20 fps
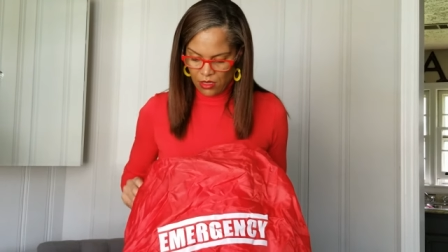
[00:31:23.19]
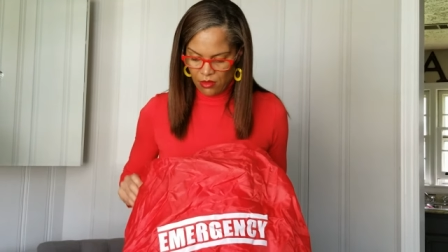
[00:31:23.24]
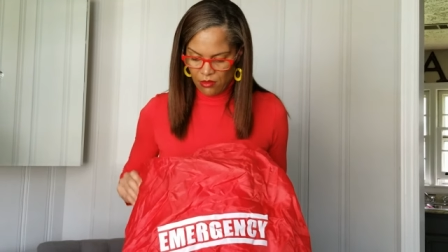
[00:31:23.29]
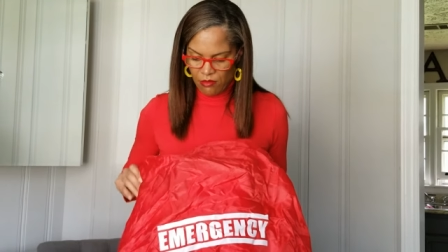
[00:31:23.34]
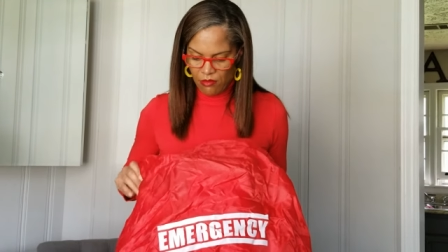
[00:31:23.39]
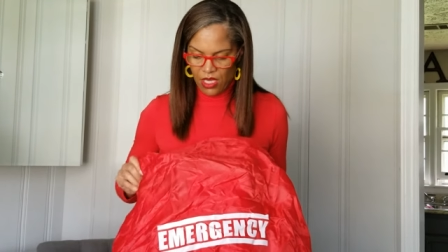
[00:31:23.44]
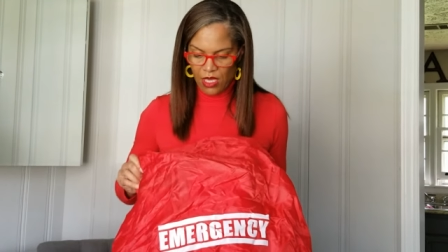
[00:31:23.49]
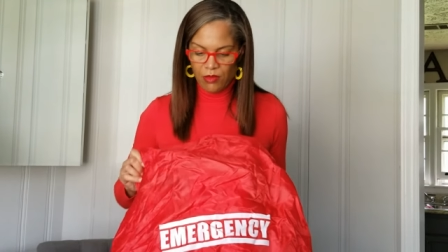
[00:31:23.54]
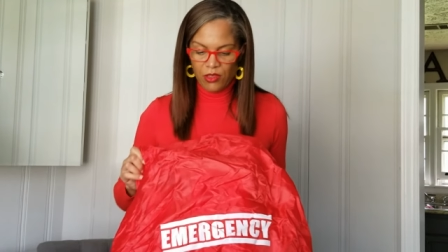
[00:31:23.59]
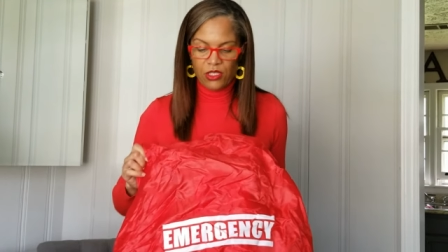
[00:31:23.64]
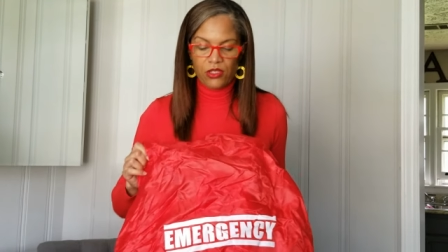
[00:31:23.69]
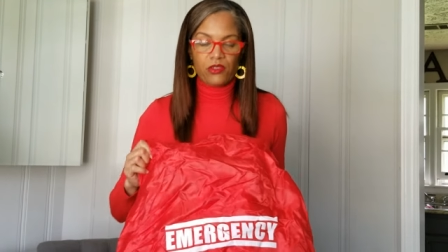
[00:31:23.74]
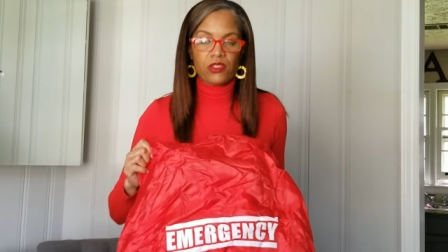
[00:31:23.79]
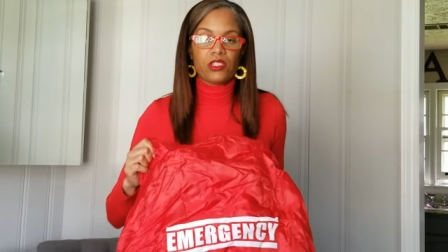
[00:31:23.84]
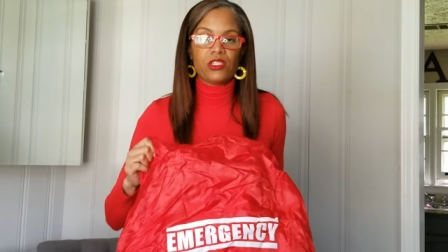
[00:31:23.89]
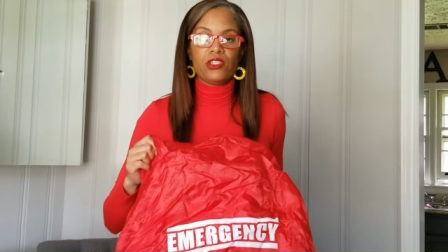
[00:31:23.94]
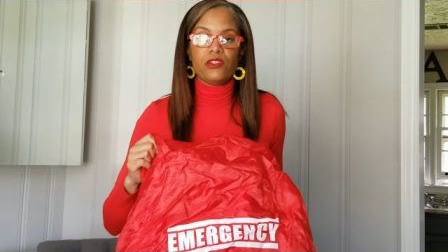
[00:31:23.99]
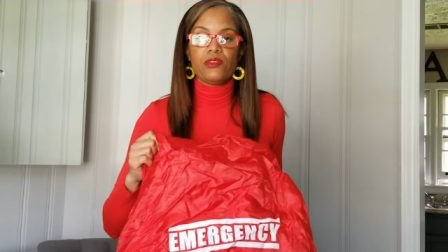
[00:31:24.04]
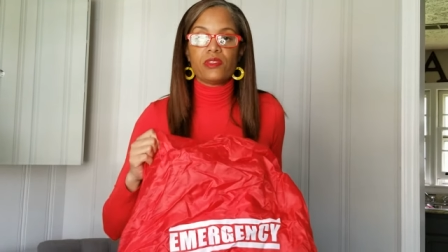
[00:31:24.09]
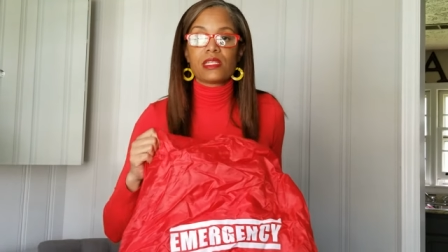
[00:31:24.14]
Maybe you could
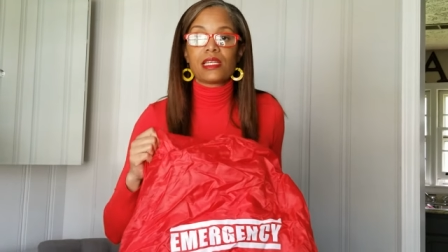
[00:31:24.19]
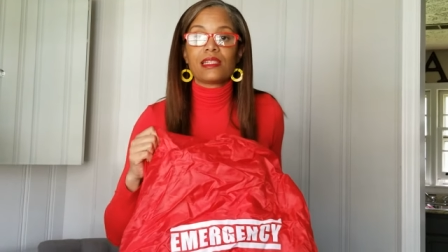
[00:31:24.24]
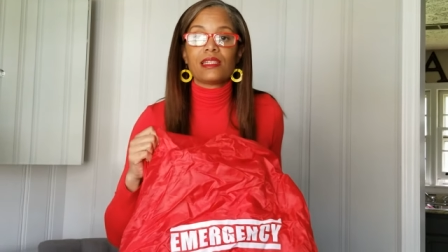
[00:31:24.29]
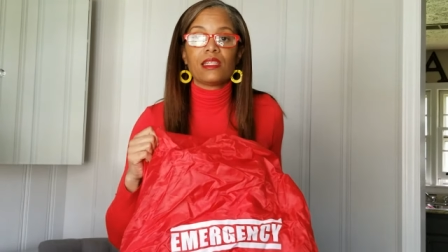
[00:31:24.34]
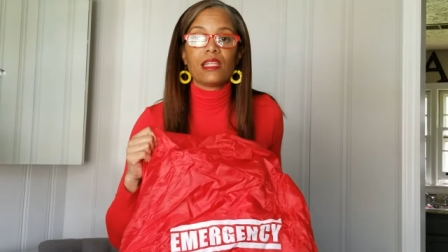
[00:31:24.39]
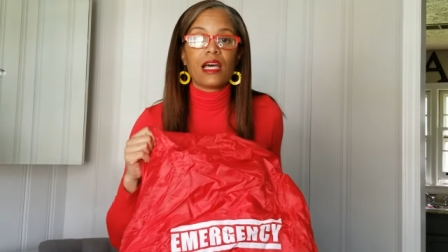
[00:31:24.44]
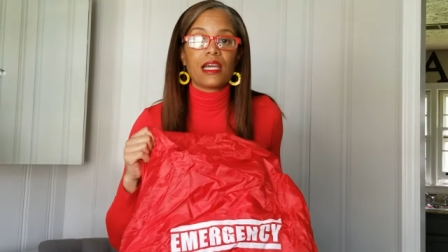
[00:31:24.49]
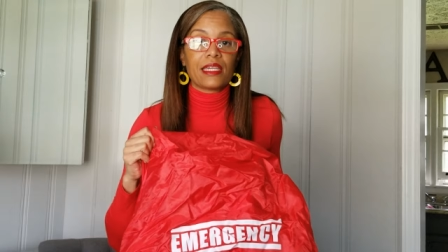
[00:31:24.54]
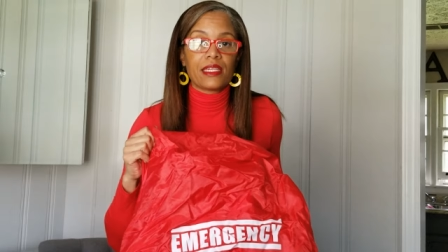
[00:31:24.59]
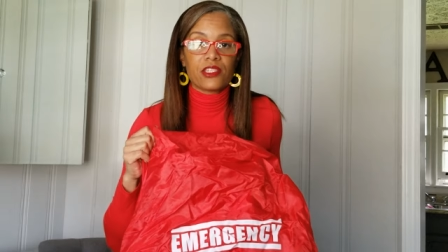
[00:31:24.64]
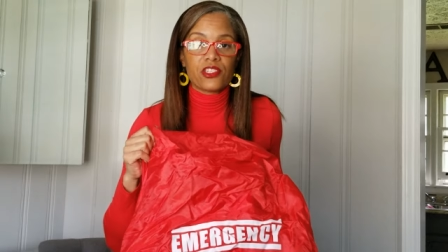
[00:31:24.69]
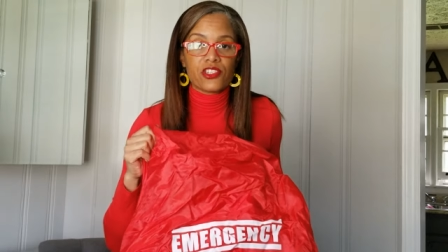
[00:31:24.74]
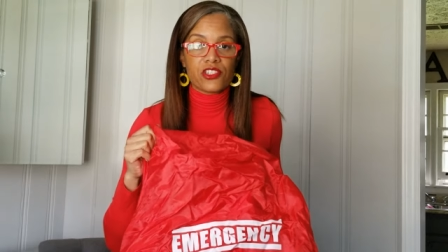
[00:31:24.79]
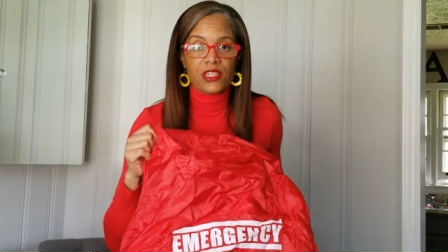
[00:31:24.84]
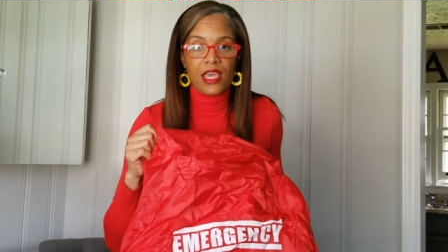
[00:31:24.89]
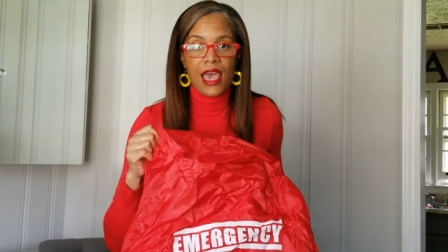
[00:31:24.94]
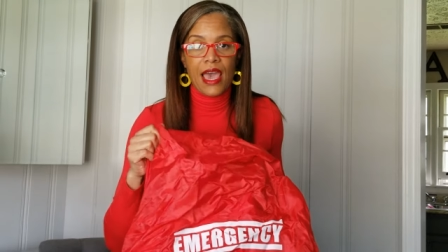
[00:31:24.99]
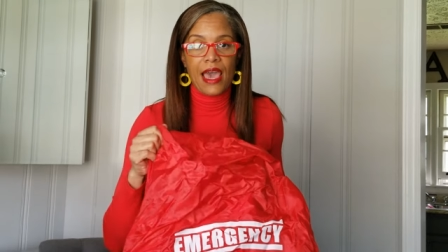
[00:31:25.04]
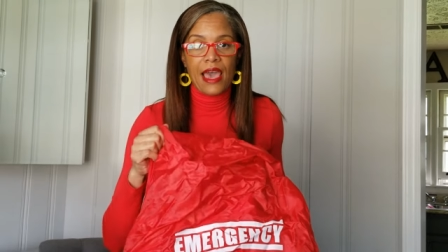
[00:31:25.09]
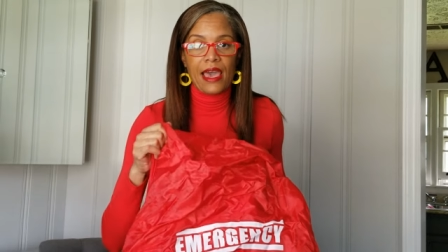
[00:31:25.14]
use a luggage
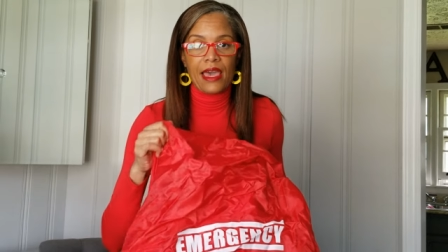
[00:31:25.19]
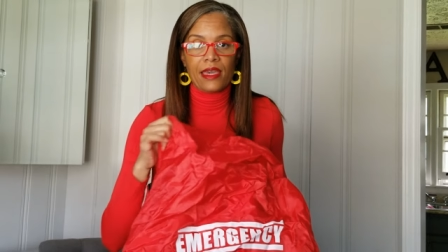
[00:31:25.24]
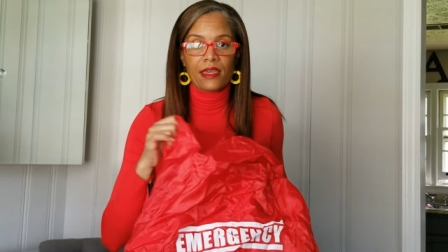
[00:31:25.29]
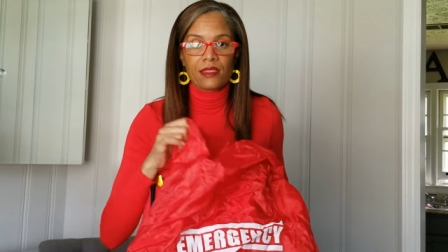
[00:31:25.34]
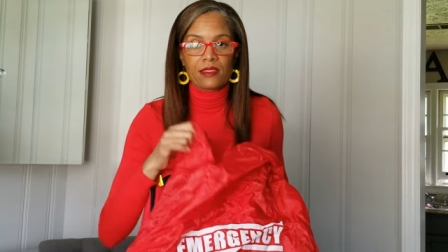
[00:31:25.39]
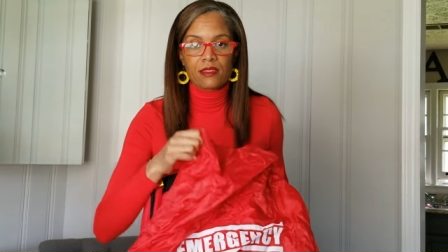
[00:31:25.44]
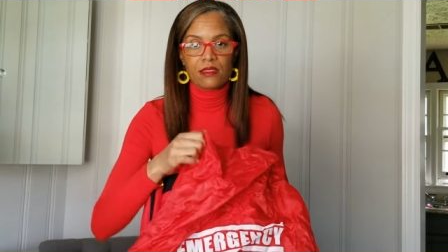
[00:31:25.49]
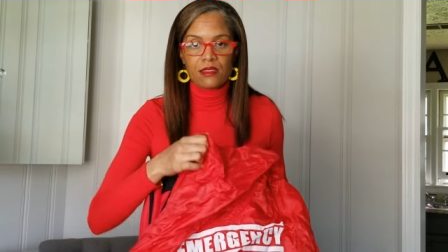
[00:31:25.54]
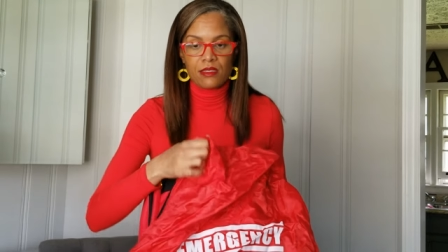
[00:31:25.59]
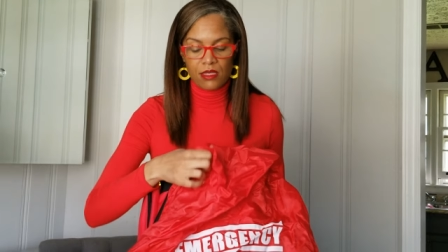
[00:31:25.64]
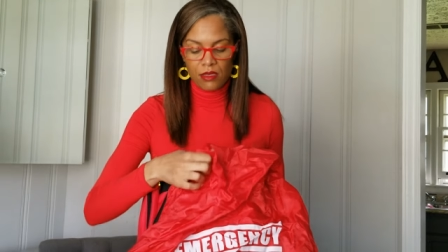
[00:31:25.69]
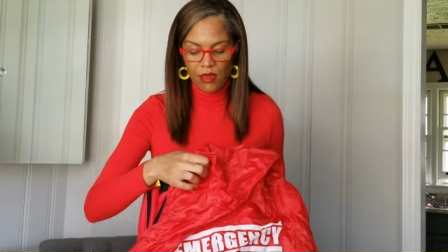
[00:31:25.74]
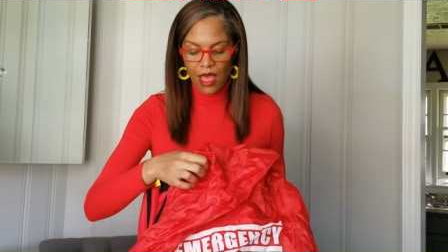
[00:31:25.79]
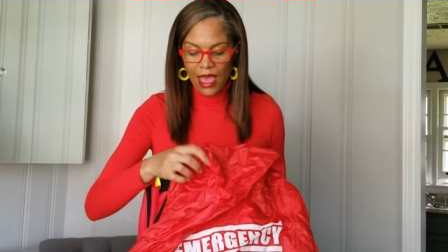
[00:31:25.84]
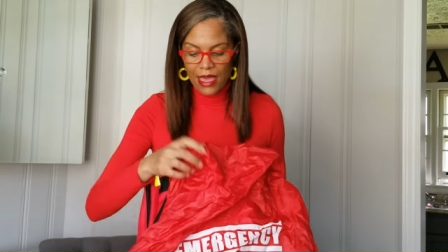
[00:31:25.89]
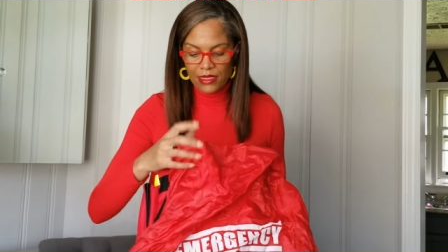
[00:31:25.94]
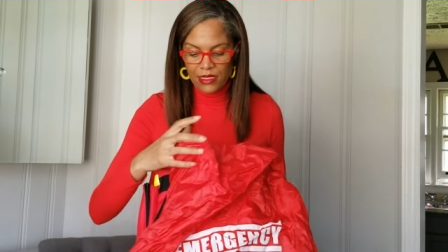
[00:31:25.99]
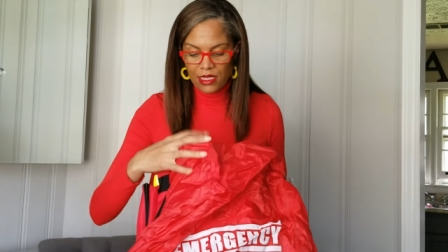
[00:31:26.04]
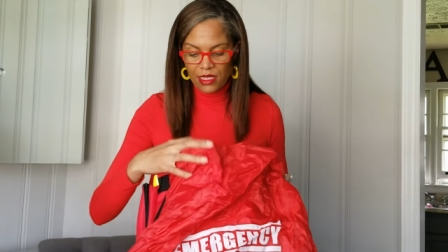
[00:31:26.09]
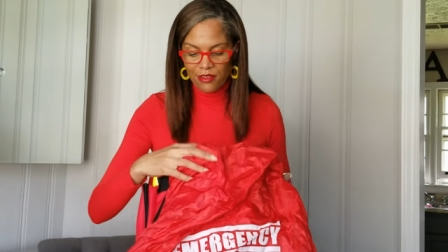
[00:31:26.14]
tag to
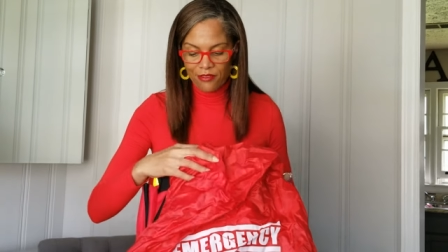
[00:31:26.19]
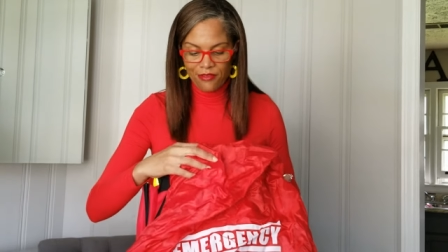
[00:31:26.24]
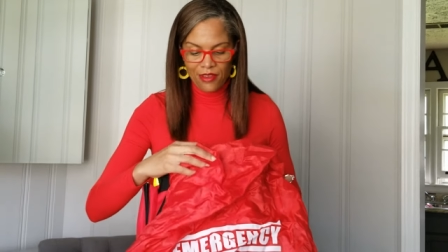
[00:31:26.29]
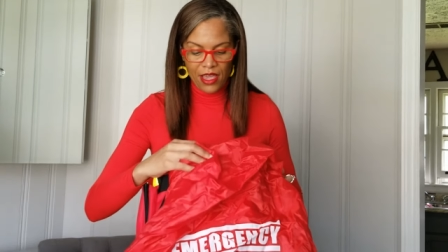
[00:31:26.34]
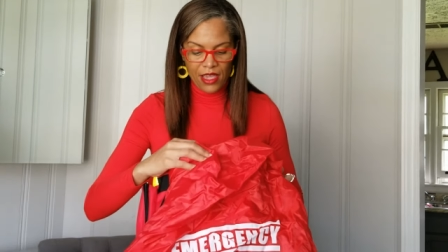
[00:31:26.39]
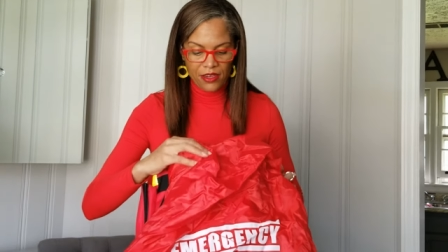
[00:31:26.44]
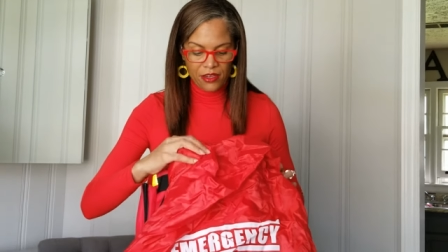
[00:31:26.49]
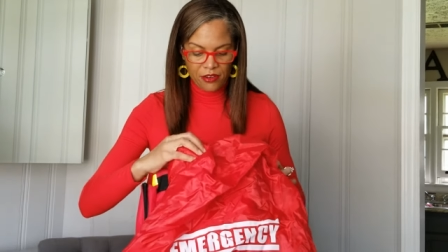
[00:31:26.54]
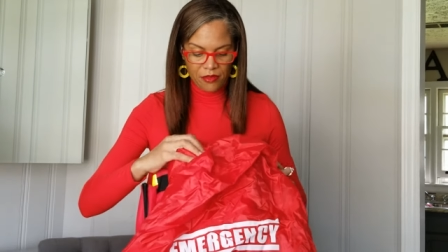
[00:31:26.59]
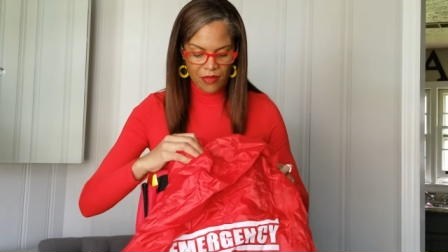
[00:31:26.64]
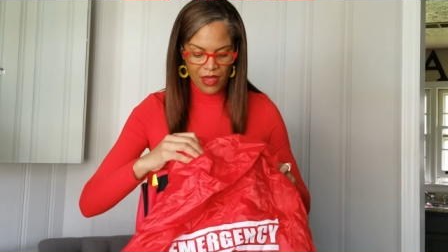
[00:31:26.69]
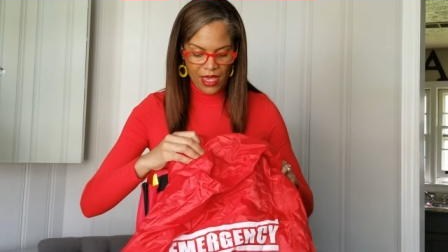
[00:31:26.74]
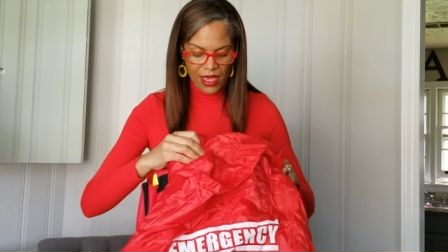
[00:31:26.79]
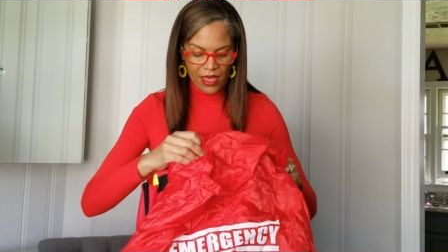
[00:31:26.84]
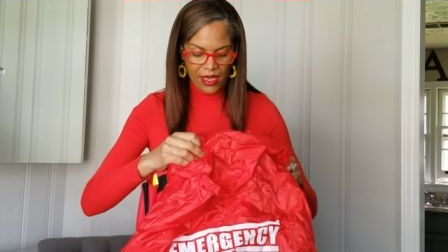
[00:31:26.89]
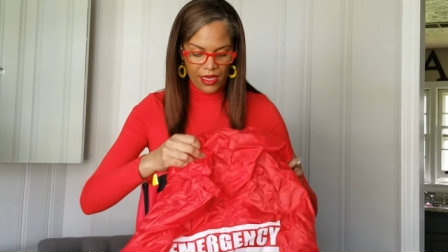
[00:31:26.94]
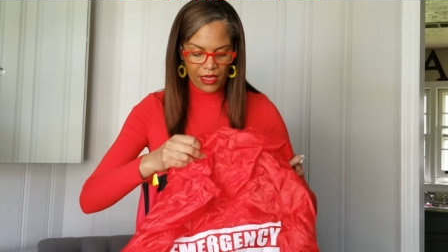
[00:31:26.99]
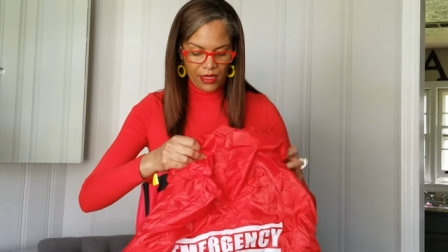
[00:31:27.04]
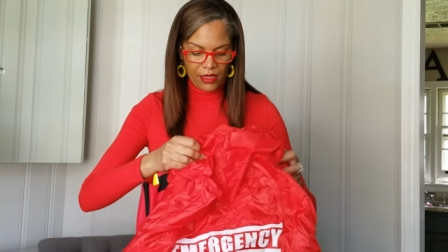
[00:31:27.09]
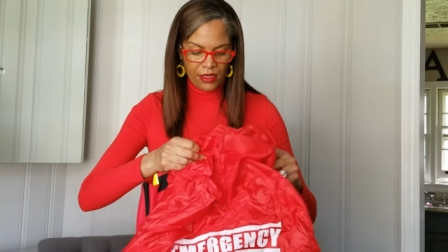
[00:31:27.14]
identify your
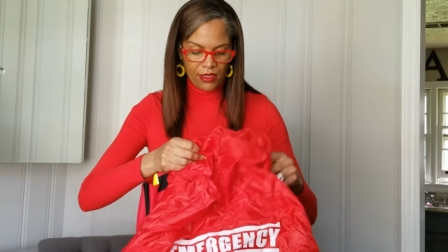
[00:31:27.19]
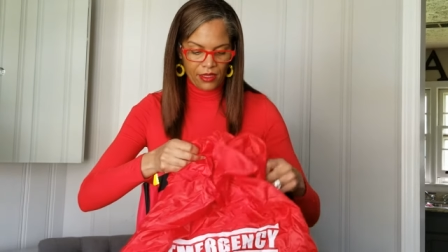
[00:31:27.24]
bag.